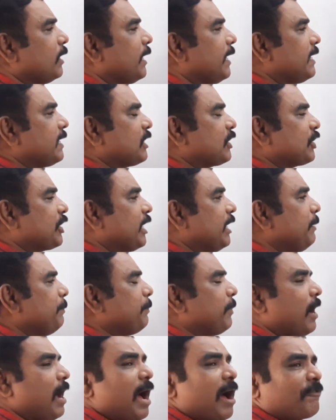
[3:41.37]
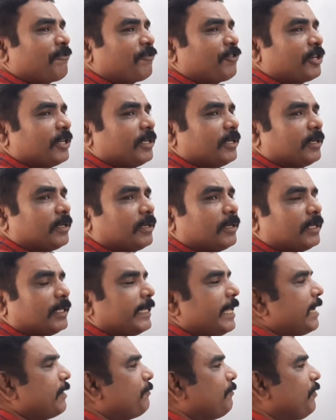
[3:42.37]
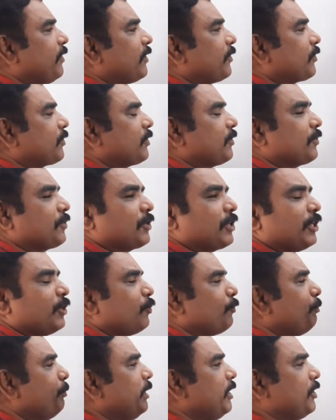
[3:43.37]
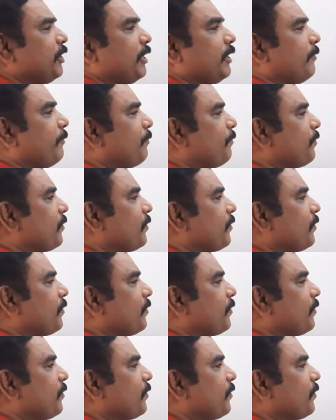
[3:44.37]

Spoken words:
its shape after that first stage of bending.